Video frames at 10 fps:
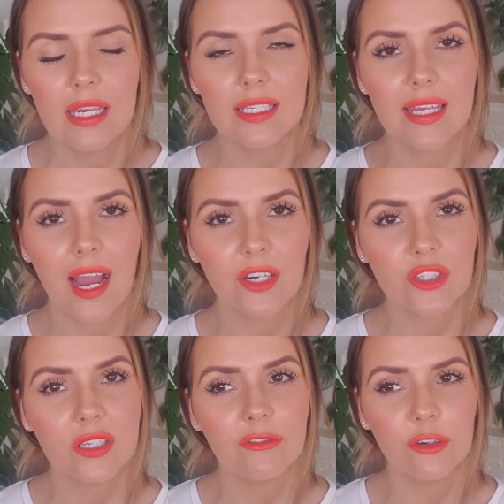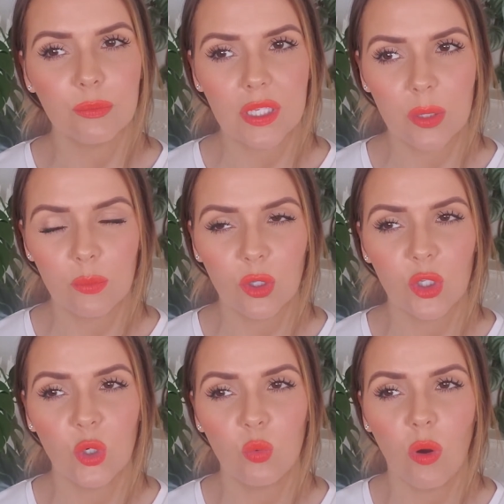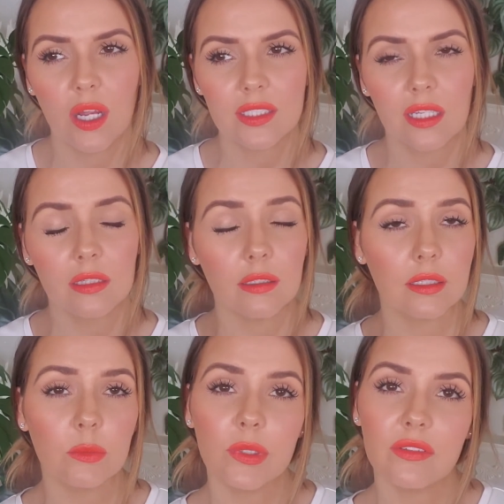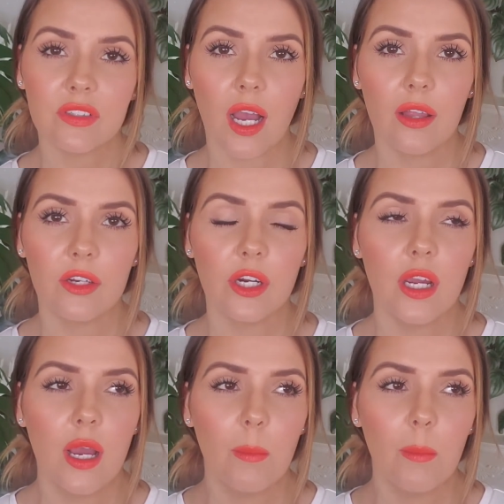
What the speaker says: is actually for people who want a little bit of color,